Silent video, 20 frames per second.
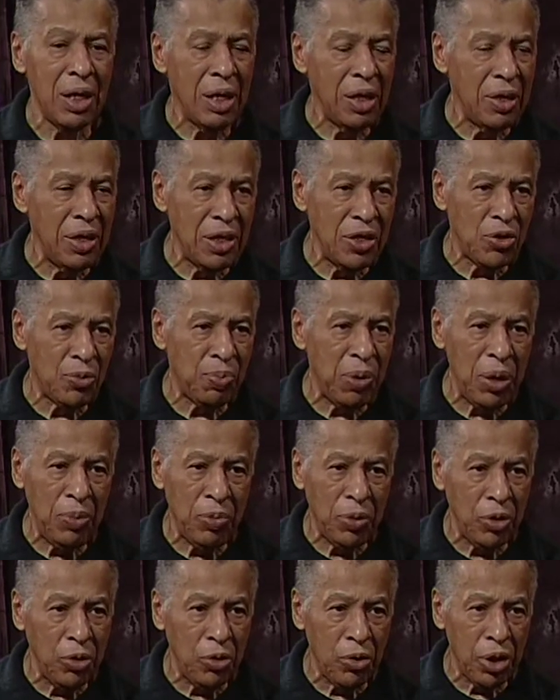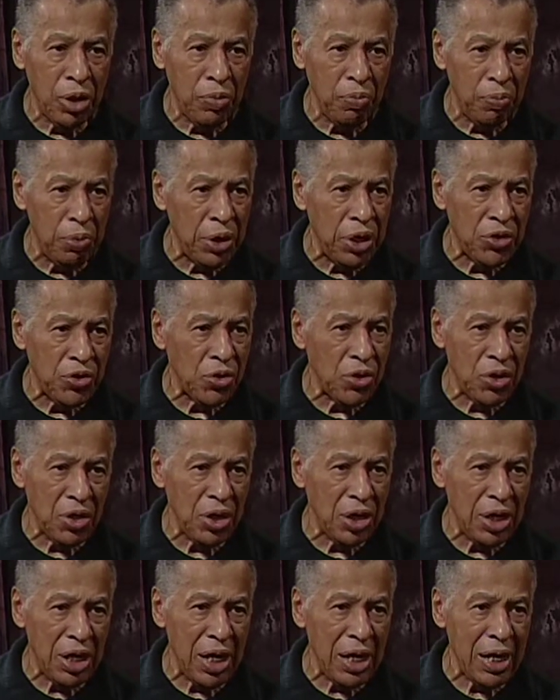These people who are in prison
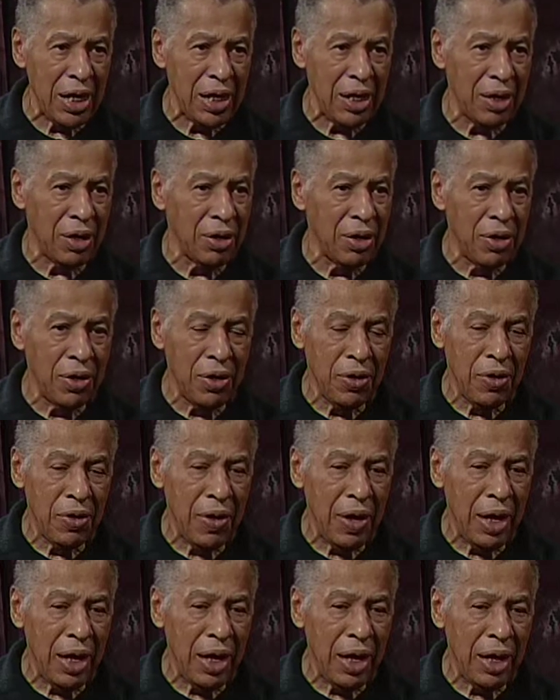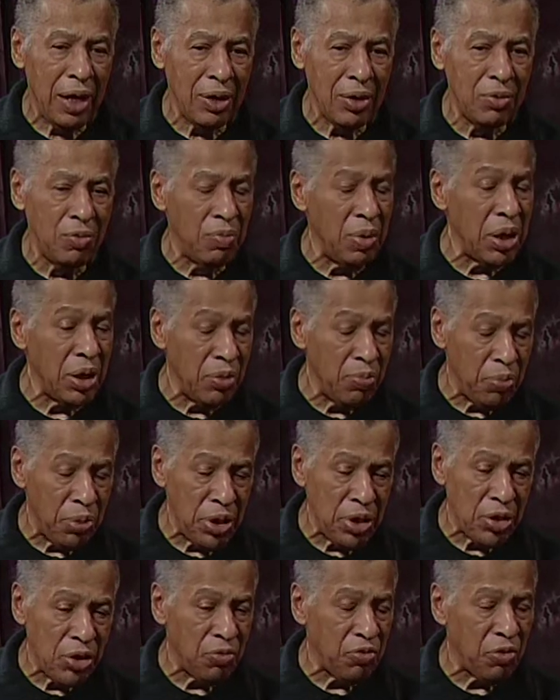today, who've been in
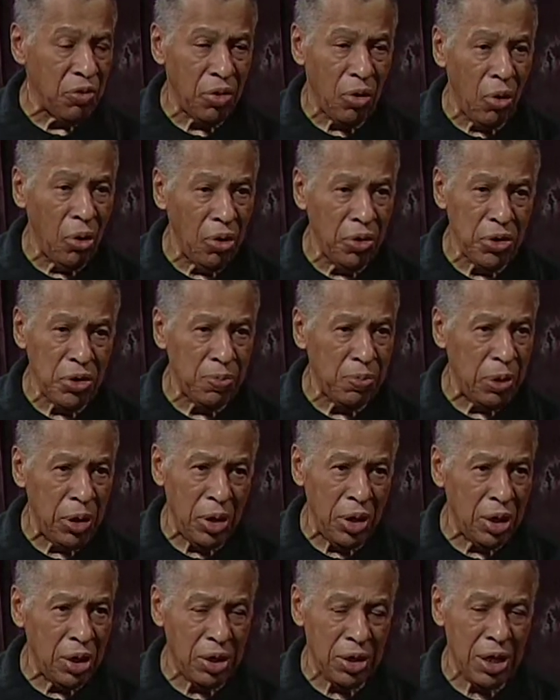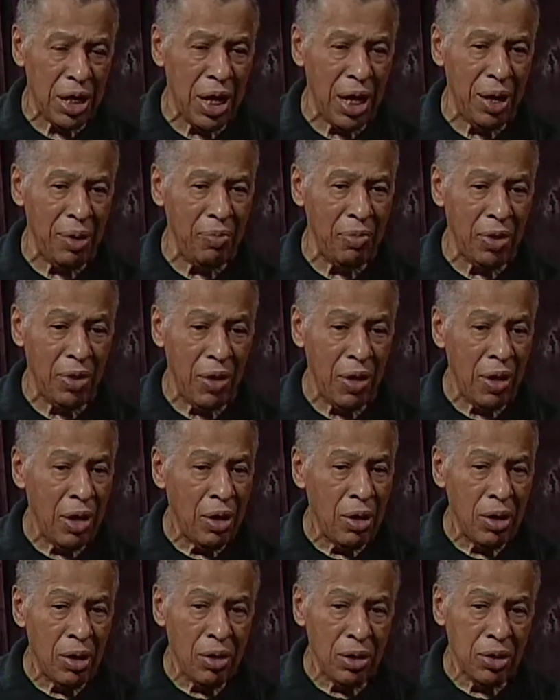prison for all this period of time,
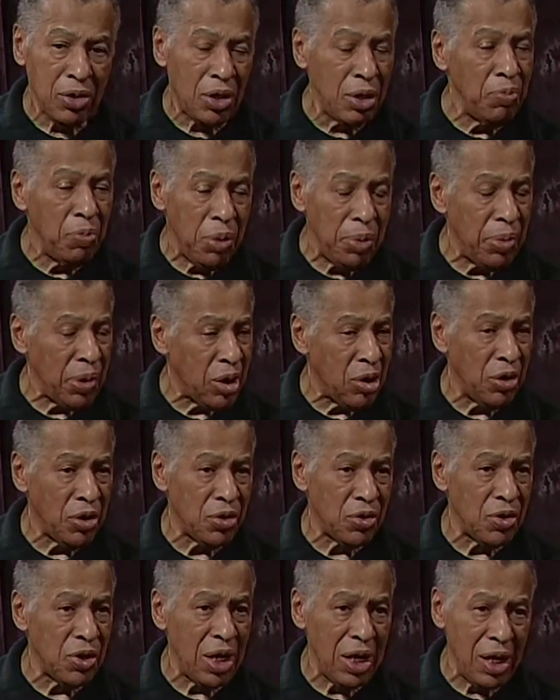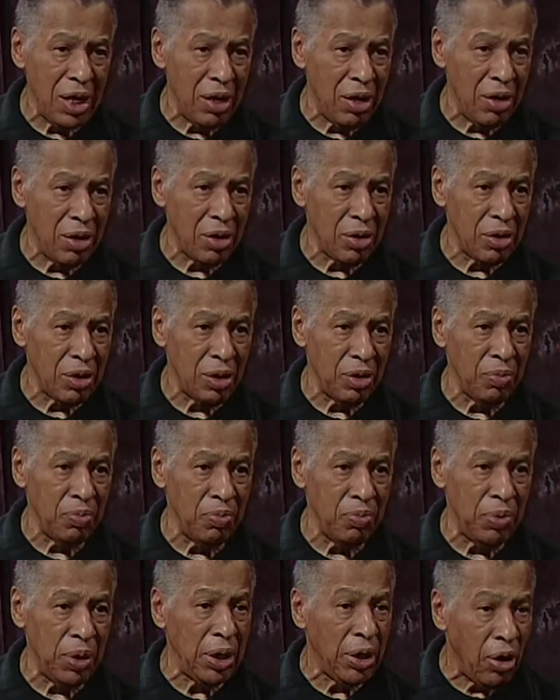simply because they
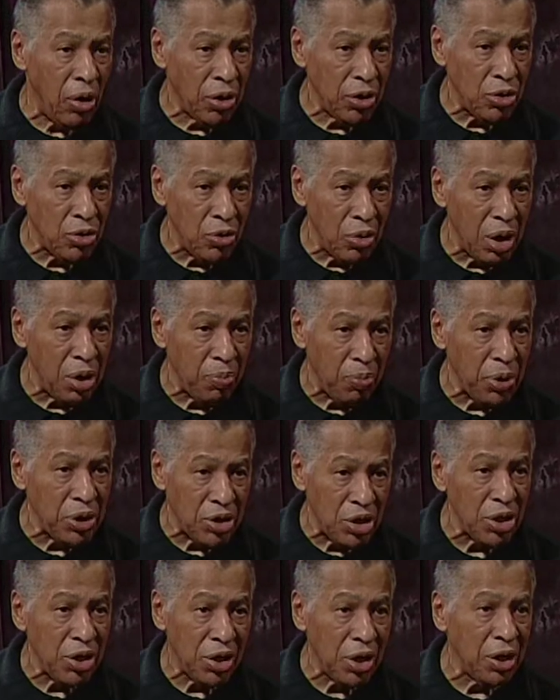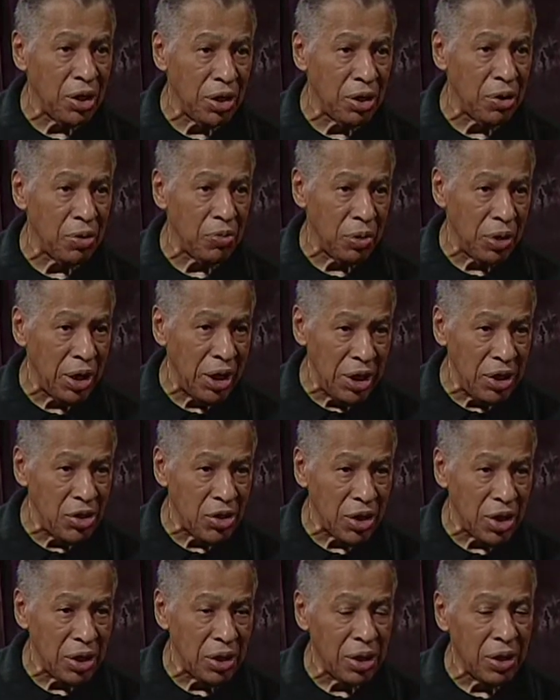belong to a particular
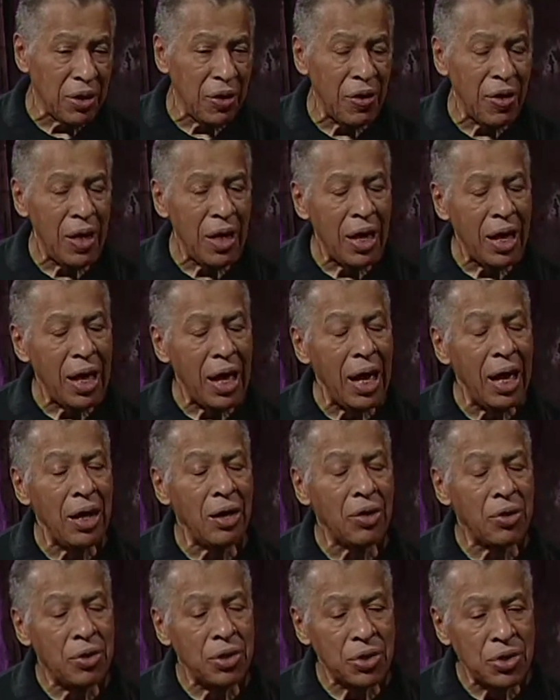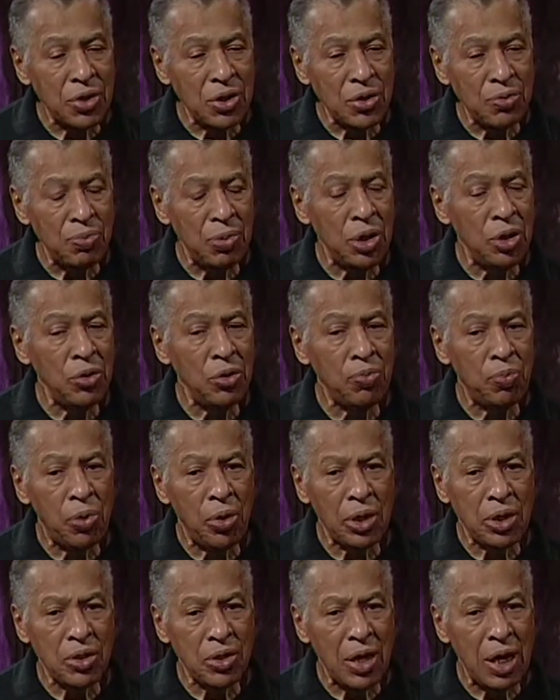religion. And of course, as Manu
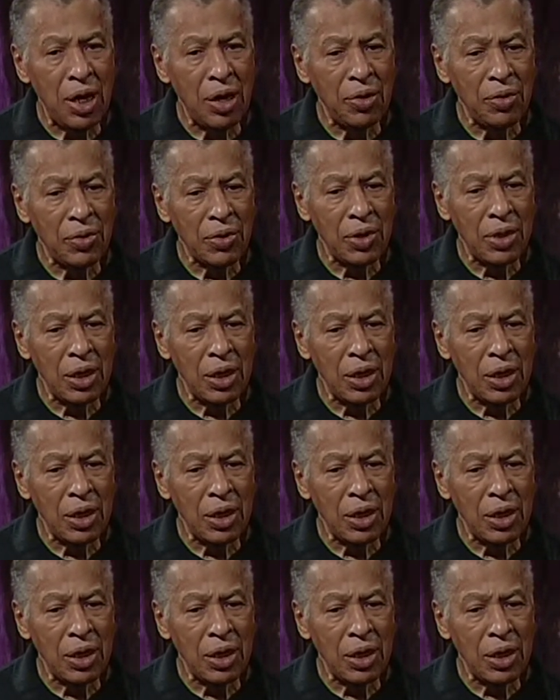points out,